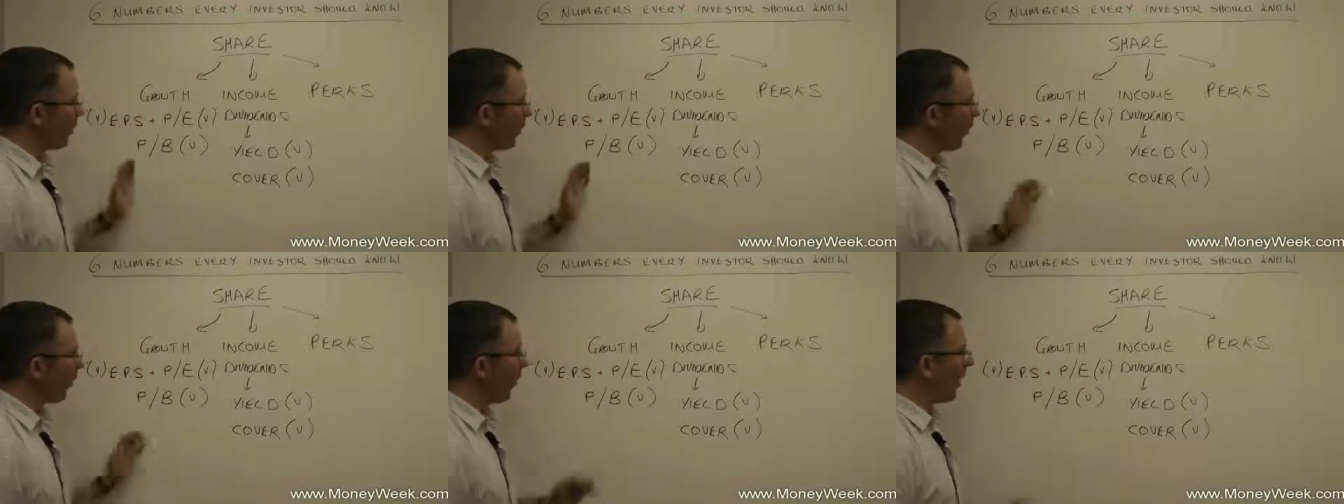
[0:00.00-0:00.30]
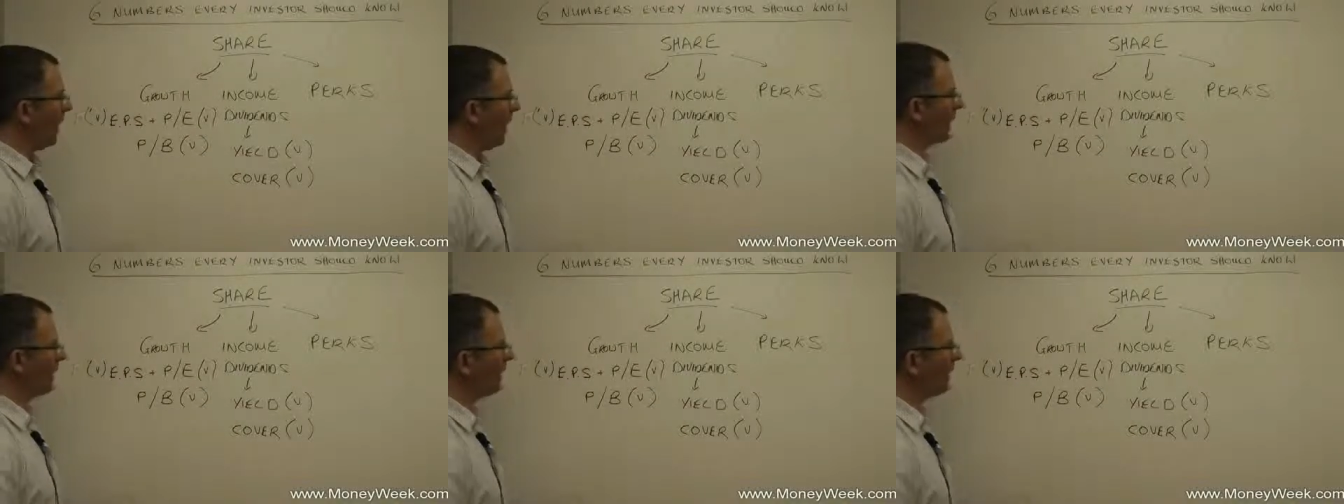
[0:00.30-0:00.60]

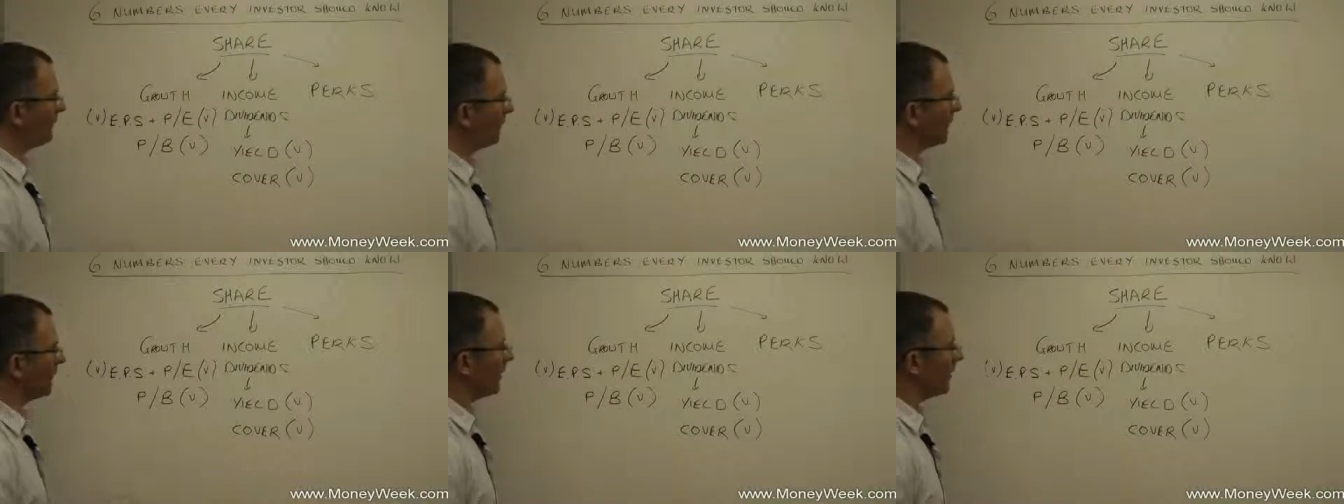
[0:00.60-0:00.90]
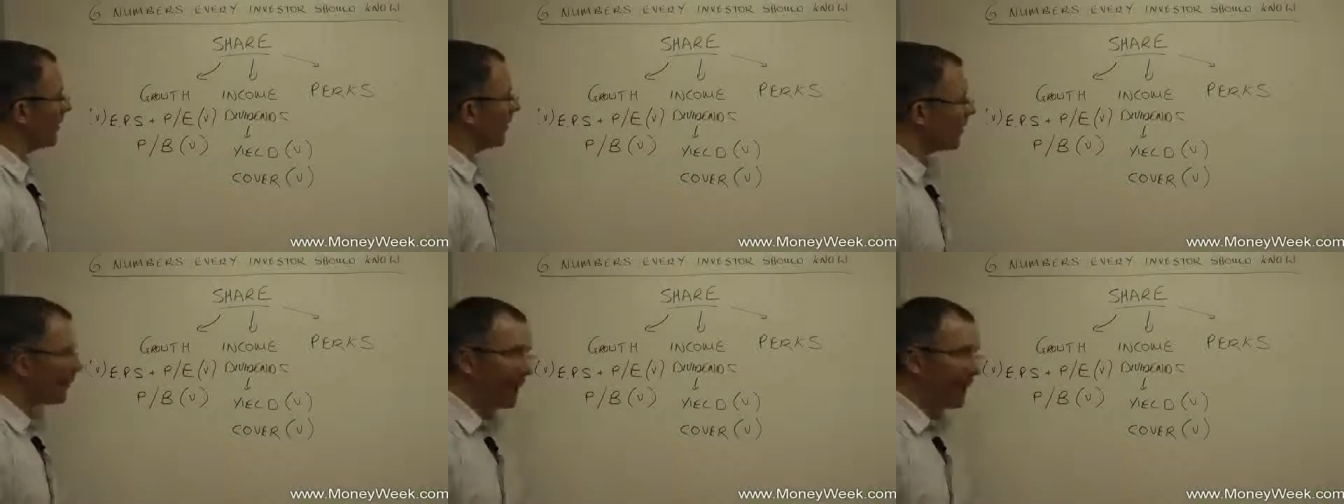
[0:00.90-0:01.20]
One
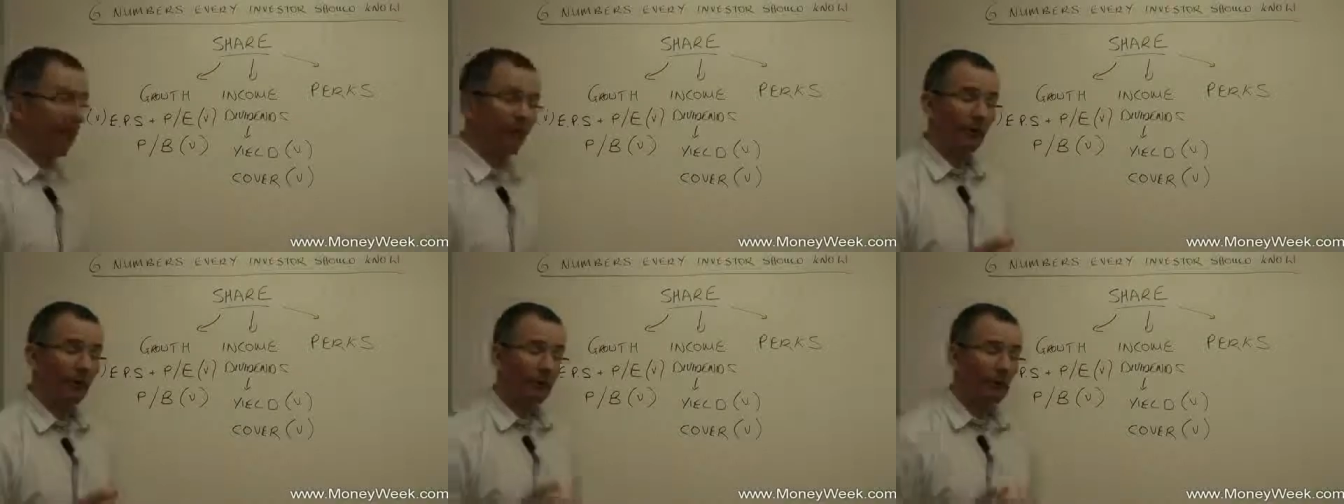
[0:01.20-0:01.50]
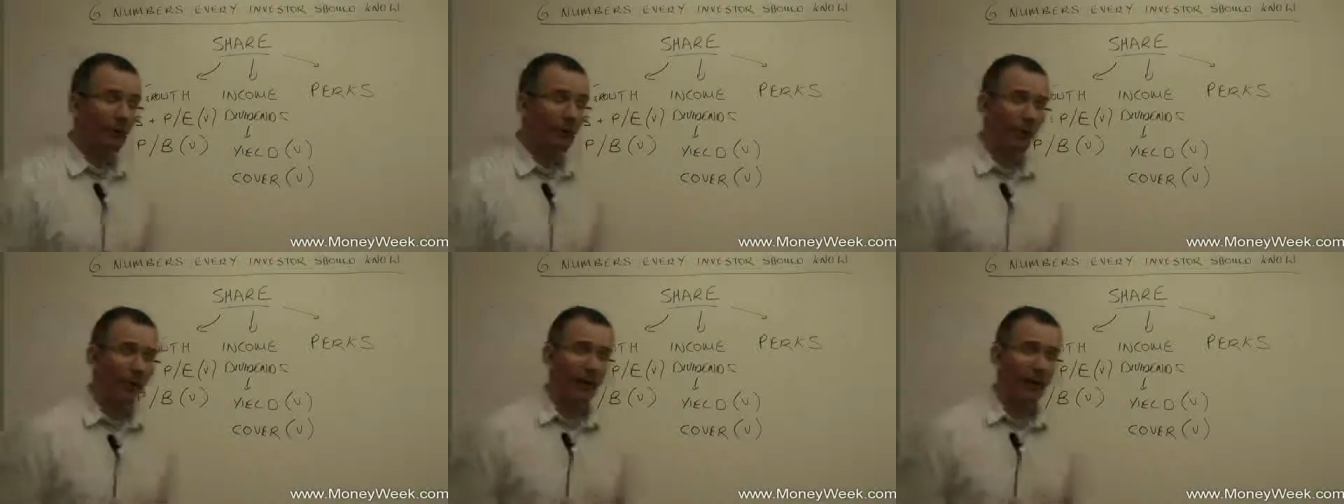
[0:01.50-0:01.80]
appears a
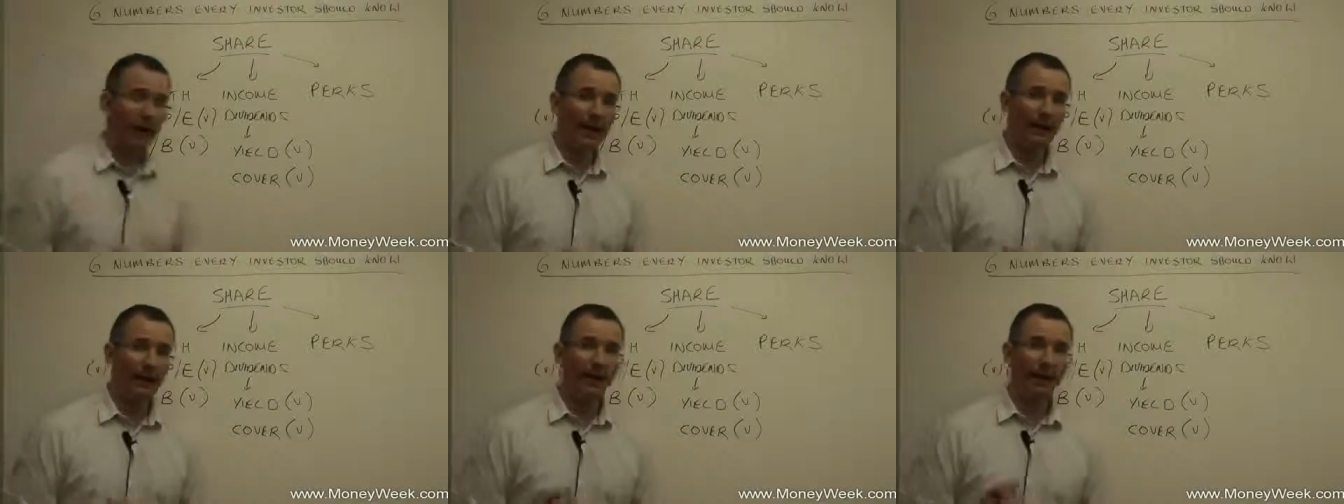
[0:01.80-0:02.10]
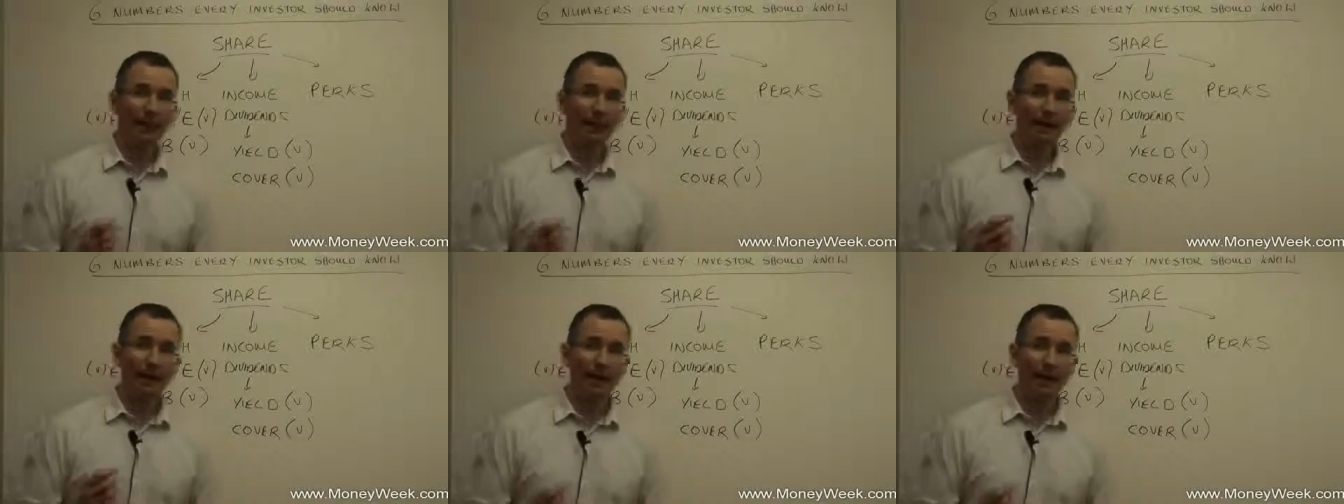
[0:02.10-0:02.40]
lot in
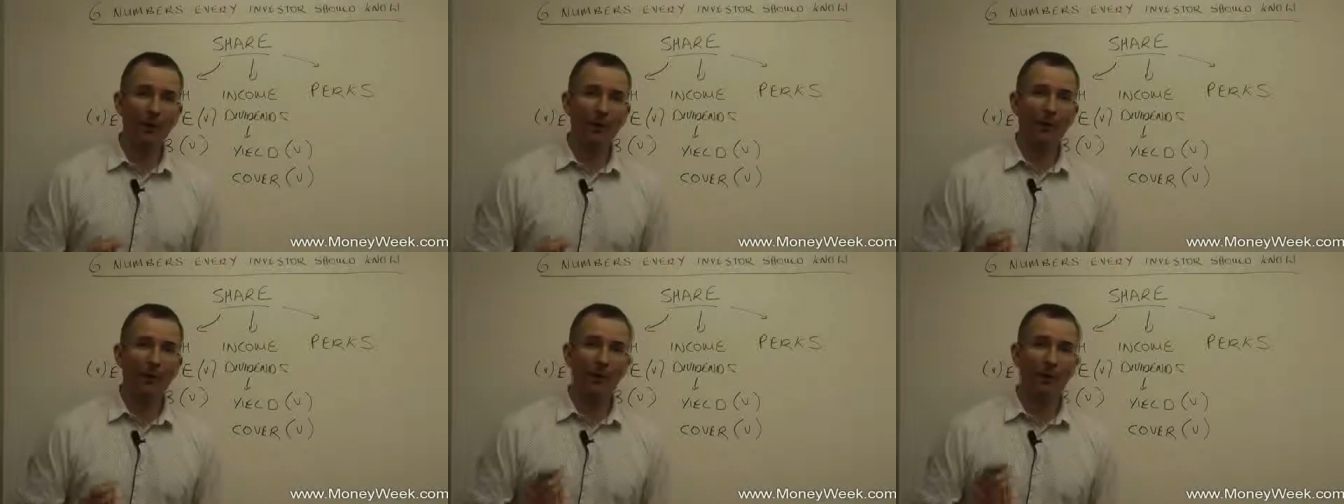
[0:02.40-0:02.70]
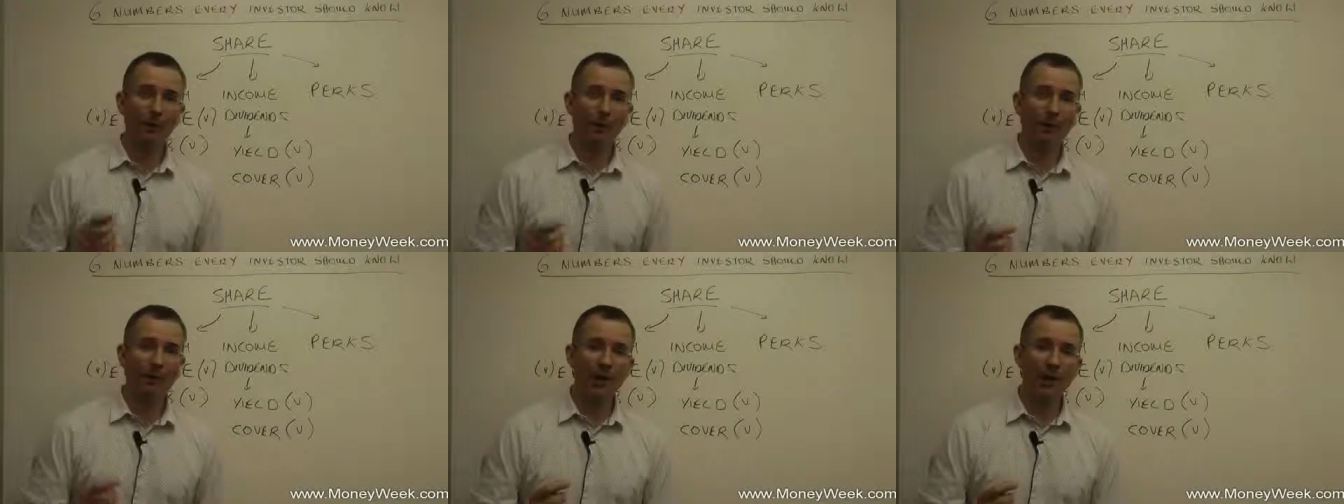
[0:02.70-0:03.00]
Money Week
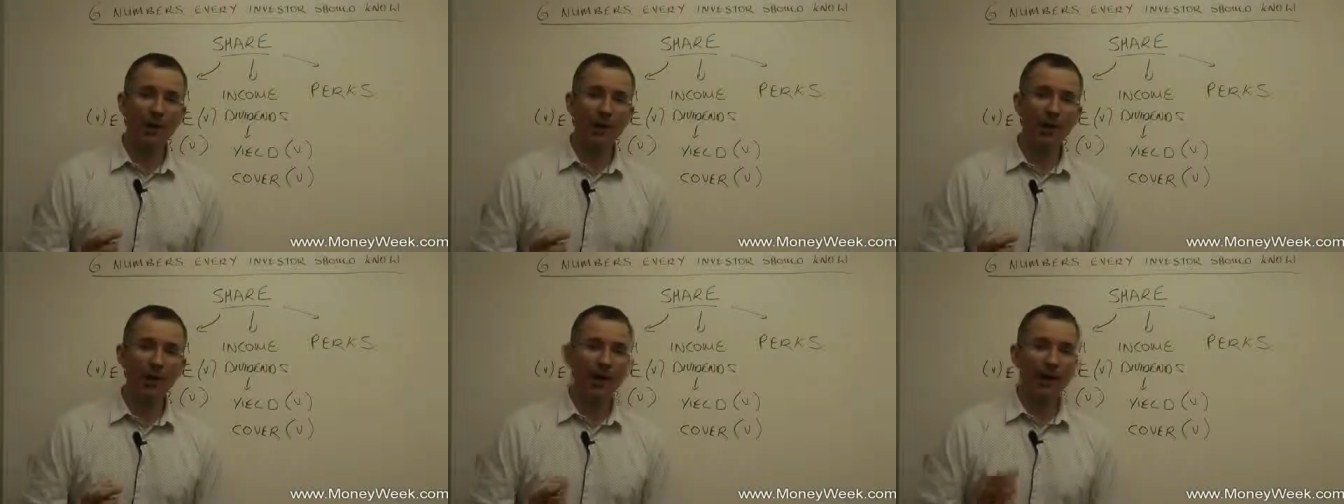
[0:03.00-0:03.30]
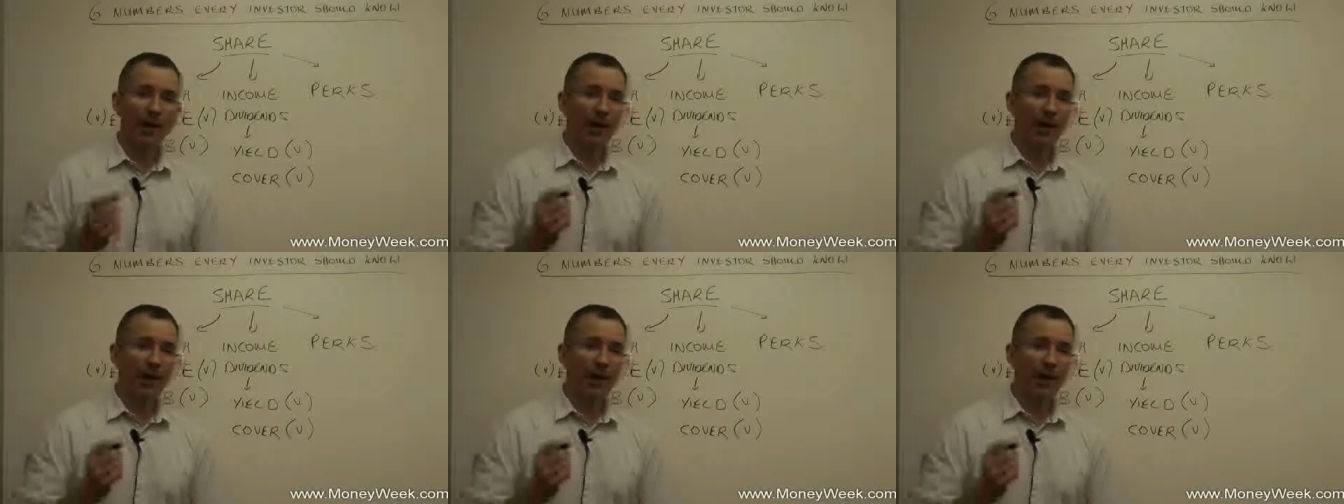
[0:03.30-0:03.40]
literature